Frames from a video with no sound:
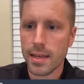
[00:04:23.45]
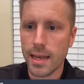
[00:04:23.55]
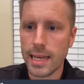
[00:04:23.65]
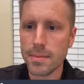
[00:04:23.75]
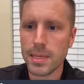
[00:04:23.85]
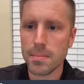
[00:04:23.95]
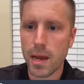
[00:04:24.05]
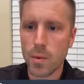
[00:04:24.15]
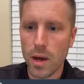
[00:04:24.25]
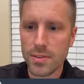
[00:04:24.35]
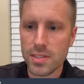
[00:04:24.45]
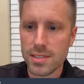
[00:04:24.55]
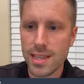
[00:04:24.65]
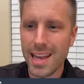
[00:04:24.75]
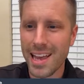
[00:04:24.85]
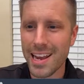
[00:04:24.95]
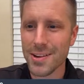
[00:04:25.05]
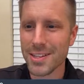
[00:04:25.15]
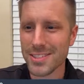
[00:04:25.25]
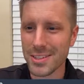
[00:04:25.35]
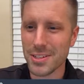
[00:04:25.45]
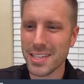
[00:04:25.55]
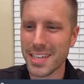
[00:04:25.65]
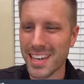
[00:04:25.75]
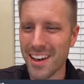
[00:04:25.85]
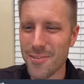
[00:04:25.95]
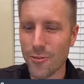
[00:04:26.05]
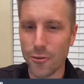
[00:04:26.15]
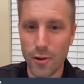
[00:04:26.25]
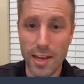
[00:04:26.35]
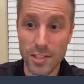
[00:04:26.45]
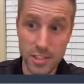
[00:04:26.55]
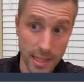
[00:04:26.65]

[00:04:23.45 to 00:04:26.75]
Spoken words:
Amy, my wife, says that hair is looking fresh.